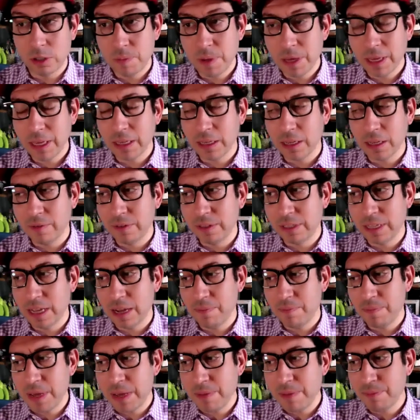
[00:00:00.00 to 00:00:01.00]
speaking of is that
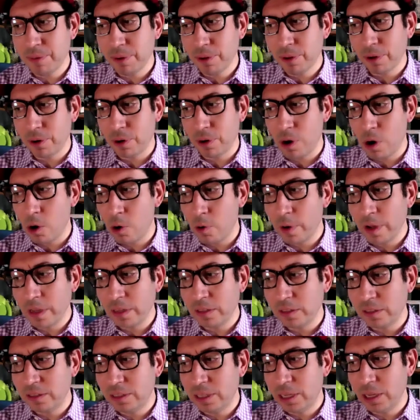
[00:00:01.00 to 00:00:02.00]
people are always
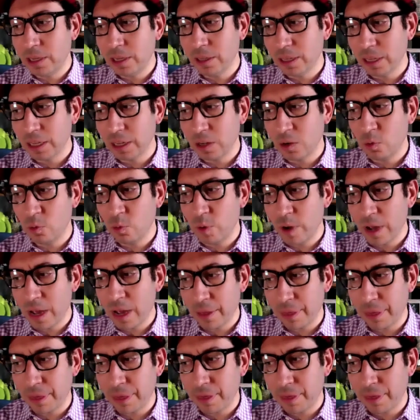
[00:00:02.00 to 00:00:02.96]
dealing with